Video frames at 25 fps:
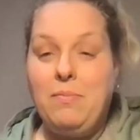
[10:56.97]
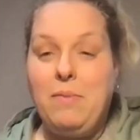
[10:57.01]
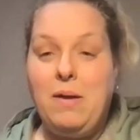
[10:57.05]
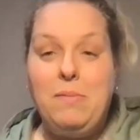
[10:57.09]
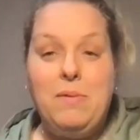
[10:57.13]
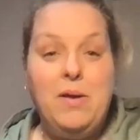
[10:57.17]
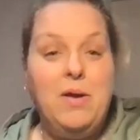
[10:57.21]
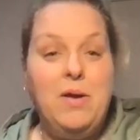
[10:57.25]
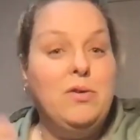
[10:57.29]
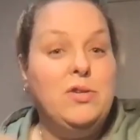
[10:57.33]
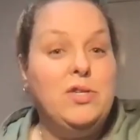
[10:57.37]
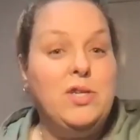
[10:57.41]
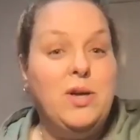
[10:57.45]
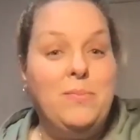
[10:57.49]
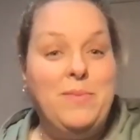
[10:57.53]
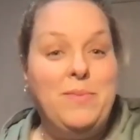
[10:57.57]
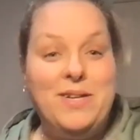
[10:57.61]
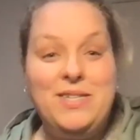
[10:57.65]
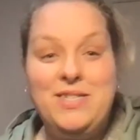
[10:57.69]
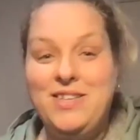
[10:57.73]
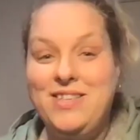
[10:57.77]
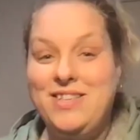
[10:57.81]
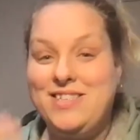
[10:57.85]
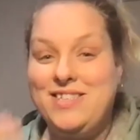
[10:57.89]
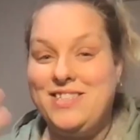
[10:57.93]
maybe you jump
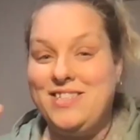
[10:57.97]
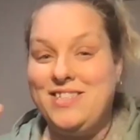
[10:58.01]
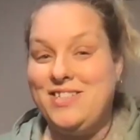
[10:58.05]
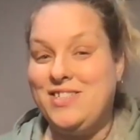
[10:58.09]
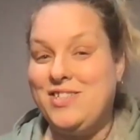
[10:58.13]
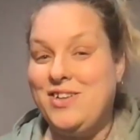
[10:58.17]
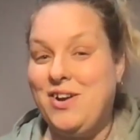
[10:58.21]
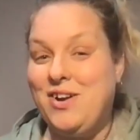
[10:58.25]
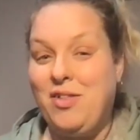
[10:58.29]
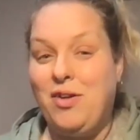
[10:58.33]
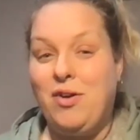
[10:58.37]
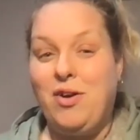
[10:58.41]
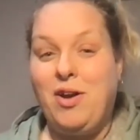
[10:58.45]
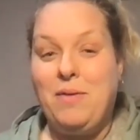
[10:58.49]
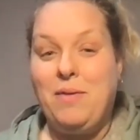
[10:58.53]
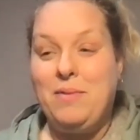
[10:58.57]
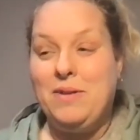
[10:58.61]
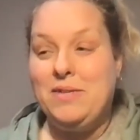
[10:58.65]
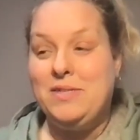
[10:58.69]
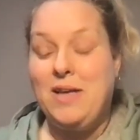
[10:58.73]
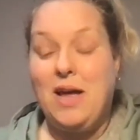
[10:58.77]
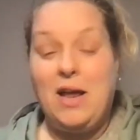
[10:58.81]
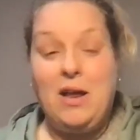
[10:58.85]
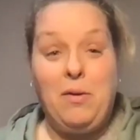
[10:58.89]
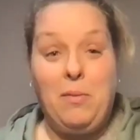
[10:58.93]
into this and you start loading up the
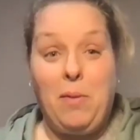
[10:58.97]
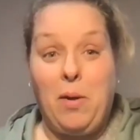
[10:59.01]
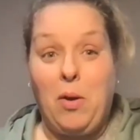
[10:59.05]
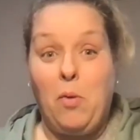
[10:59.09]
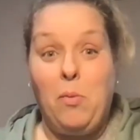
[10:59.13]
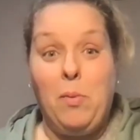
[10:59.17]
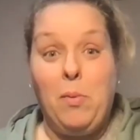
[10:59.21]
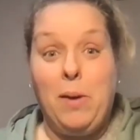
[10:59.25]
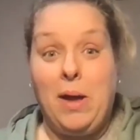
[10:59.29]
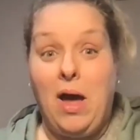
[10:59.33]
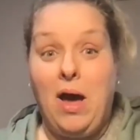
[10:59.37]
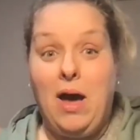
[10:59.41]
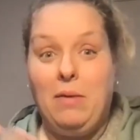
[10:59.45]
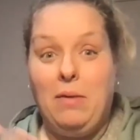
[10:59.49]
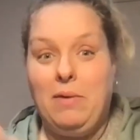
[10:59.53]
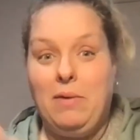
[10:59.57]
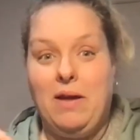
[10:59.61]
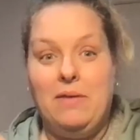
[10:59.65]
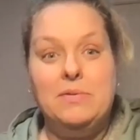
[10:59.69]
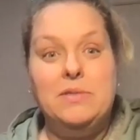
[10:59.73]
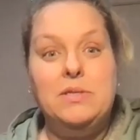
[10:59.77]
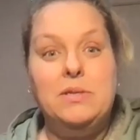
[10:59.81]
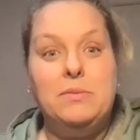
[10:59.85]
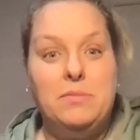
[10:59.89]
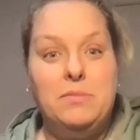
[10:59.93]
site, and you're like, oh my God, we
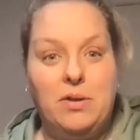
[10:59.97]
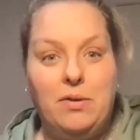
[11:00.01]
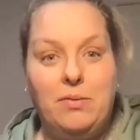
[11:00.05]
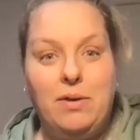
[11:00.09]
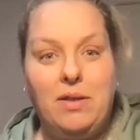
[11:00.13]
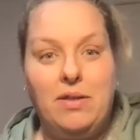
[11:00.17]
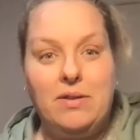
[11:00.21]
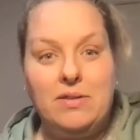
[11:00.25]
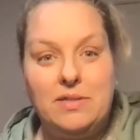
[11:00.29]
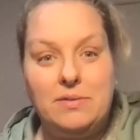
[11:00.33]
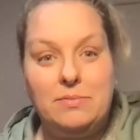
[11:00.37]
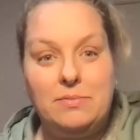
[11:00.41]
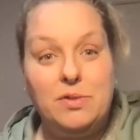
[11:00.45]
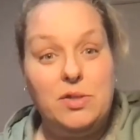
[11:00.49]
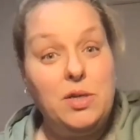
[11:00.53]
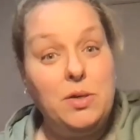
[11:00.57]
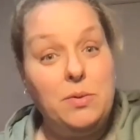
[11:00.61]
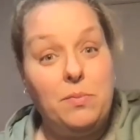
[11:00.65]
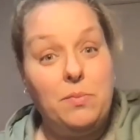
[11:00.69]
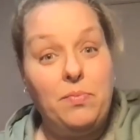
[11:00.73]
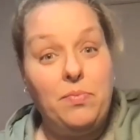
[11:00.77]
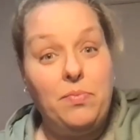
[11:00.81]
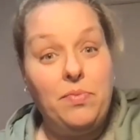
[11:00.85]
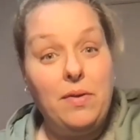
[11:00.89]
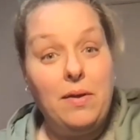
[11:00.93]
have similar relatives
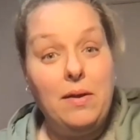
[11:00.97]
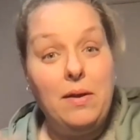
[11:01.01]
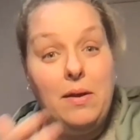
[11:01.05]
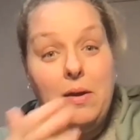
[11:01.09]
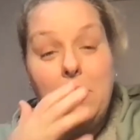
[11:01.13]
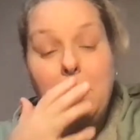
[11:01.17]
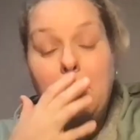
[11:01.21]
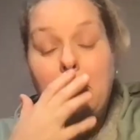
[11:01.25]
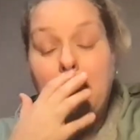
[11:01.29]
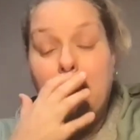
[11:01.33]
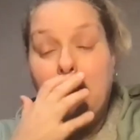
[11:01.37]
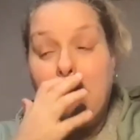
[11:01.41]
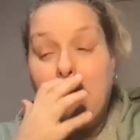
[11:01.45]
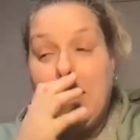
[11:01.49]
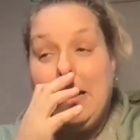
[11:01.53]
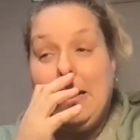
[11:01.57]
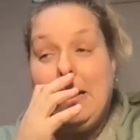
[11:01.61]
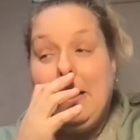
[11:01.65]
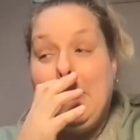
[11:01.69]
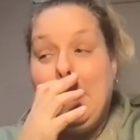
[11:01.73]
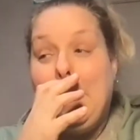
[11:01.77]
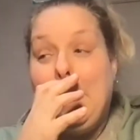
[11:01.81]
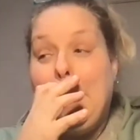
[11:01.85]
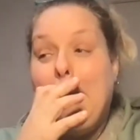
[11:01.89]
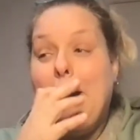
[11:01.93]
too.
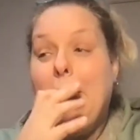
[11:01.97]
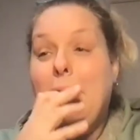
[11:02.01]
Right?